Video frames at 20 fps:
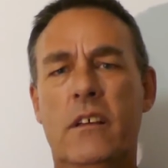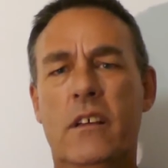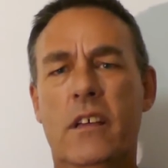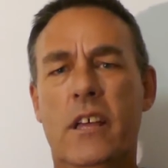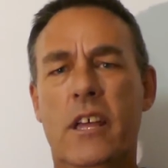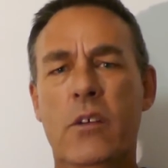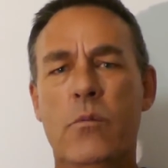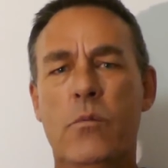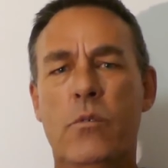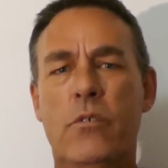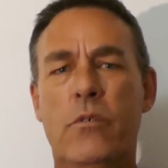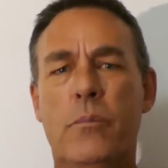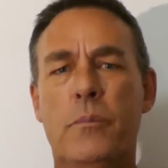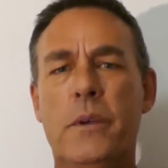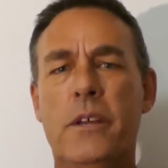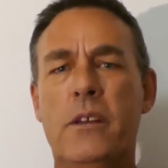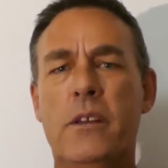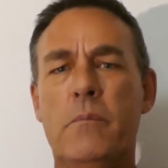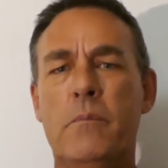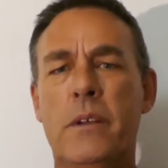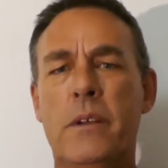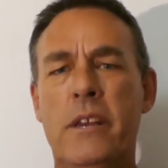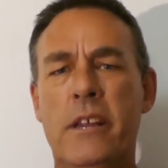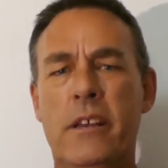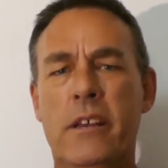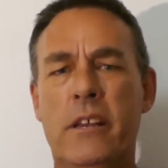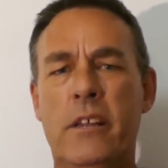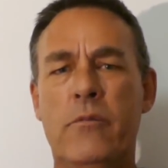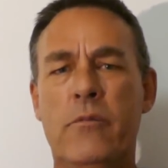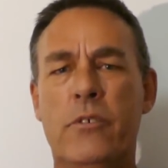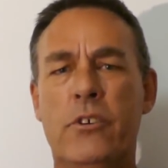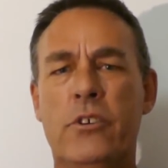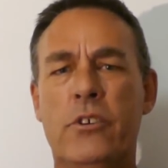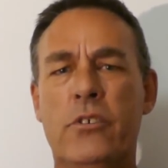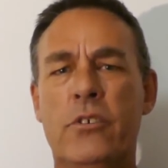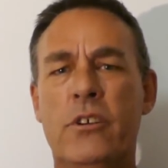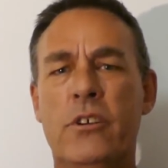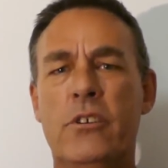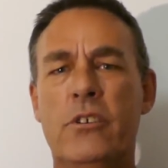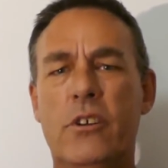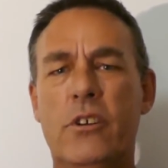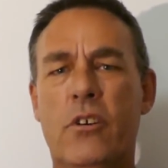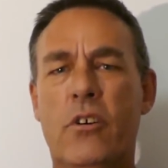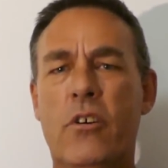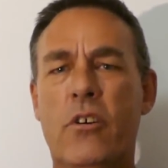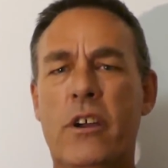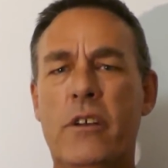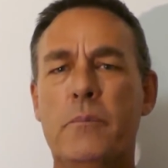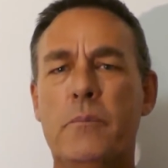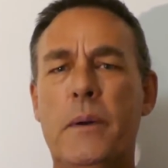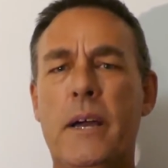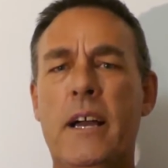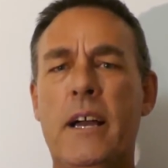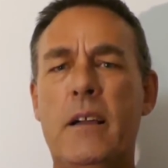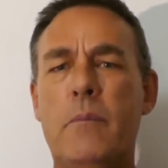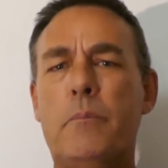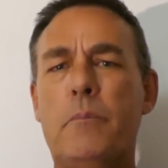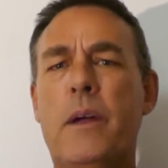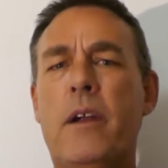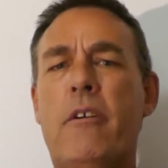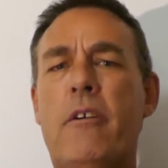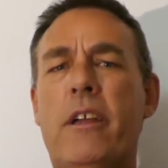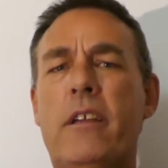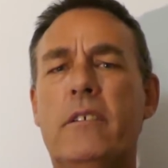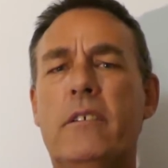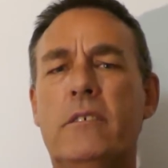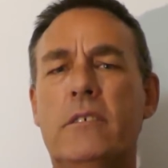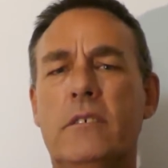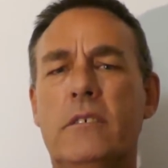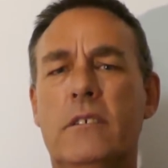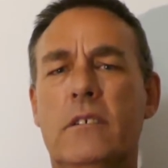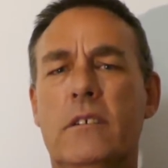he would have been immediately returned to Hyde Park Barracks.